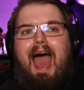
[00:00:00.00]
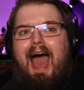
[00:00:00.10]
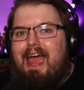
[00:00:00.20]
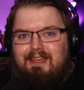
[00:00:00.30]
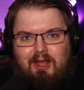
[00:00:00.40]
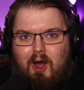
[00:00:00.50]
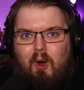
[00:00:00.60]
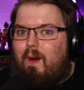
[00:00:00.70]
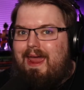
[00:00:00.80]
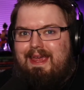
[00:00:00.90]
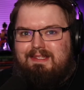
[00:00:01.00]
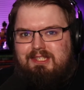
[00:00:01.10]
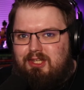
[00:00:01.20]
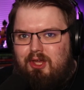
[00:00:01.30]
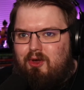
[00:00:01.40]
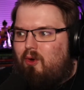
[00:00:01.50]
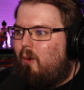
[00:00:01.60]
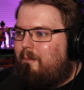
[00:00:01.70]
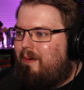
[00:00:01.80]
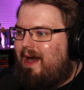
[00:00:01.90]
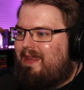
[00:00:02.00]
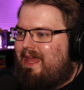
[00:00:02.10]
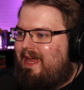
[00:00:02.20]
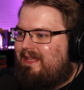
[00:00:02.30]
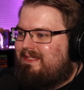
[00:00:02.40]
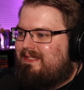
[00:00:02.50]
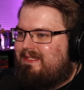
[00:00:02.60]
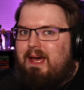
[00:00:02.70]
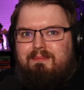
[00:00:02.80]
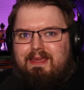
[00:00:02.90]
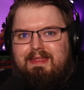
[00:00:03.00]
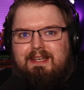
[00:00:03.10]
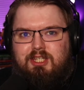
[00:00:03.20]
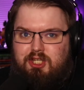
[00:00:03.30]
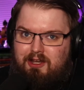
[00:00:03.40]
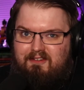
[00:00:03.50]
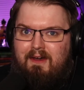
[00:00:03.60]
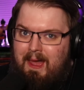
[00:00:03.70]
I know it's new, but it's something that should have